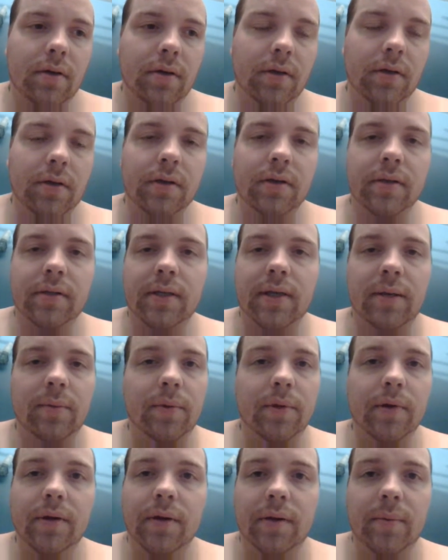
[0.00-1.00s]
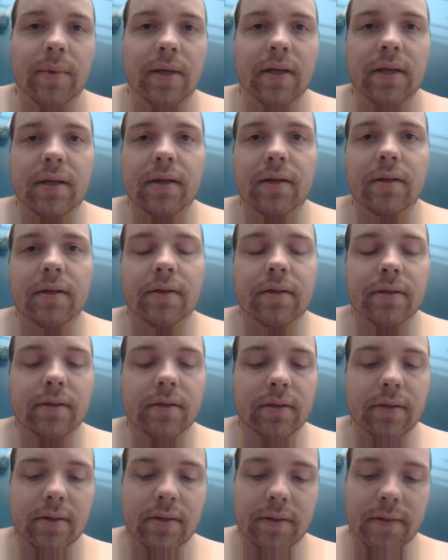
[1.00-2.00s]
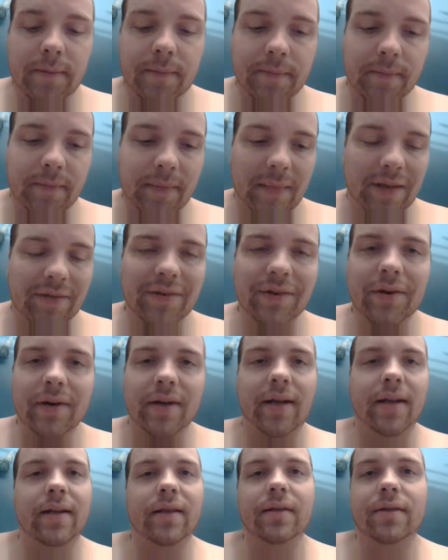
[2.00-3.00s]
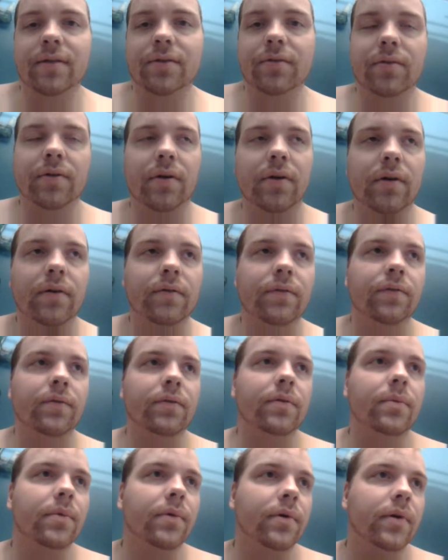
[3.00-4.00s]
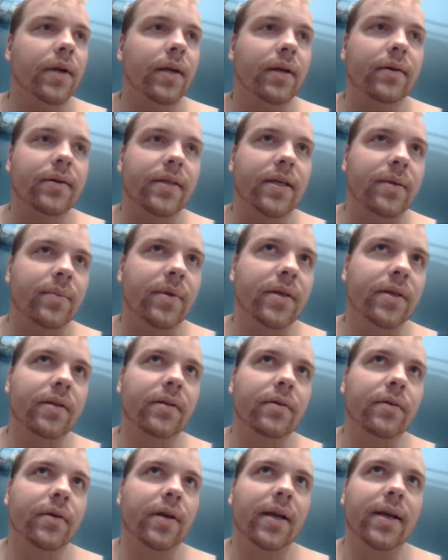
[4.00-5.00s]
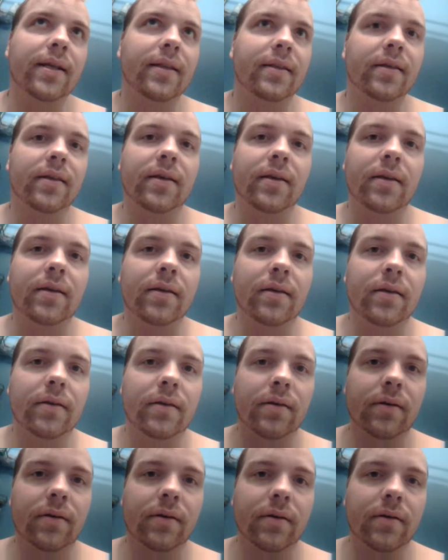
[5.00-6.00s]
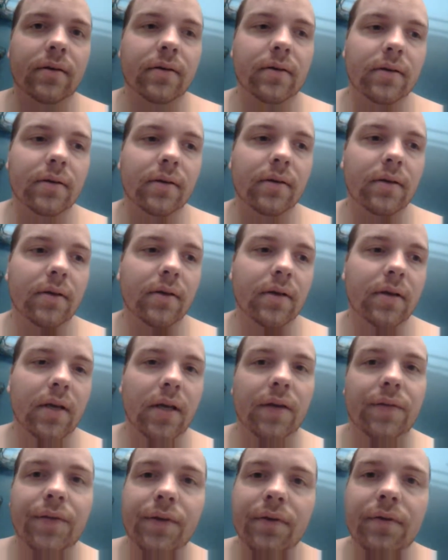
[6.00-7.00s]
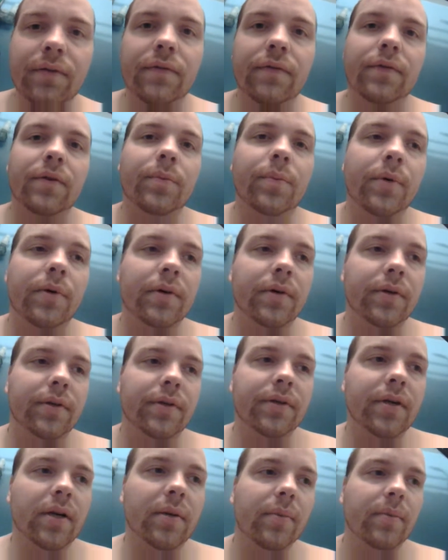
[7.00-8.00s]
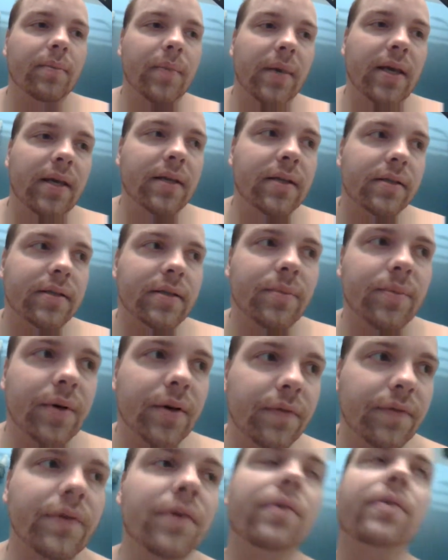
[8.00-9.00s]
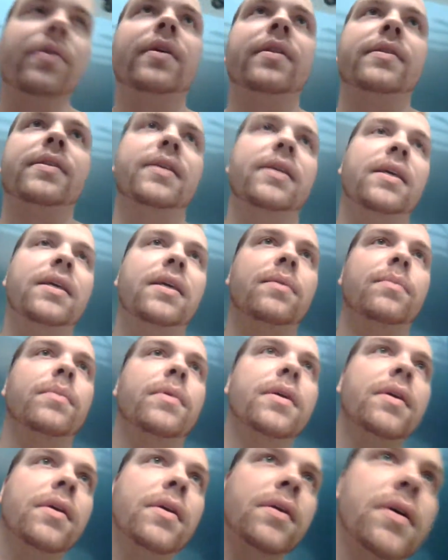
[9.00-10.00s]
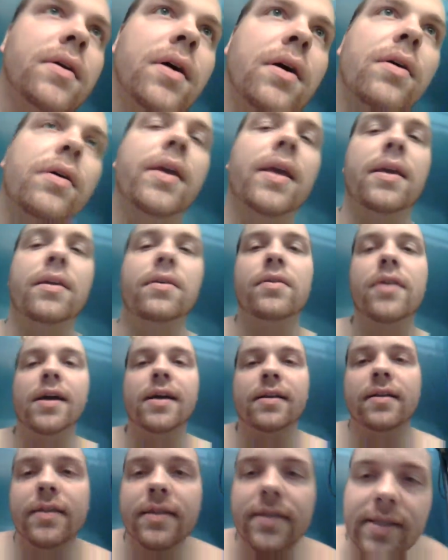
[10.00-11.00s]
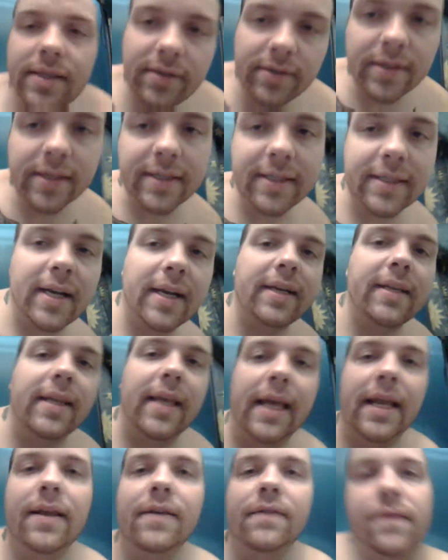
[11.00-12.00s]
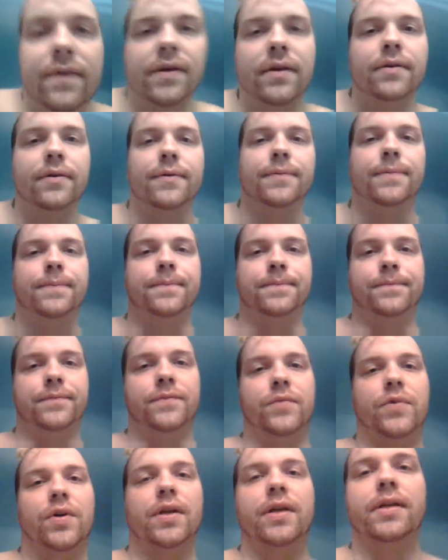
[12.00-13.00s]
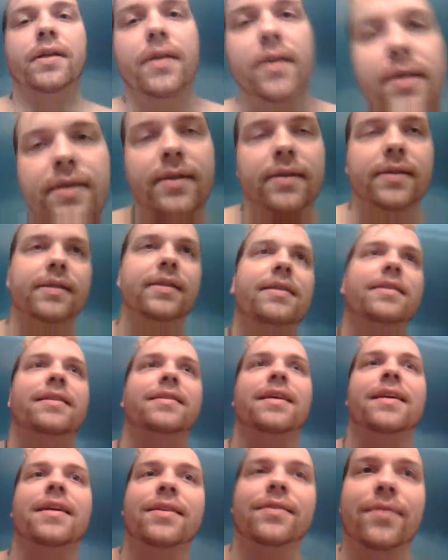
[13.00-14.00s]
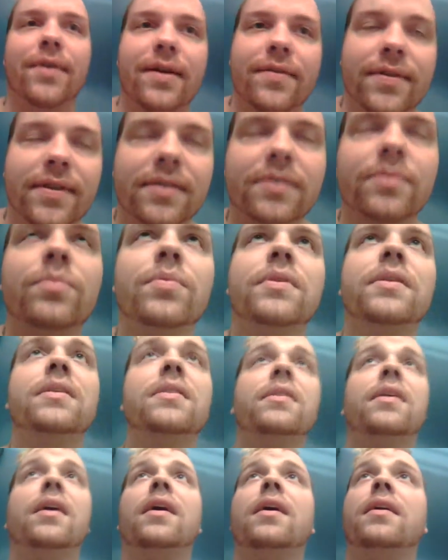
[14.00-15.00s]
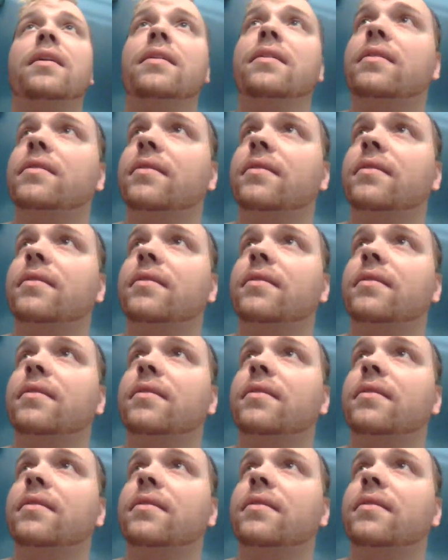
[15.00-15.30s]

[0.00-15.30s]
you just keep learning man just if you're in any sort of art form or entertainment or anything if you're in football and you're trying to make it somewhere if you're on a team okay you got let's say you get signed to the nfl right let's say you get signed to the ravens please god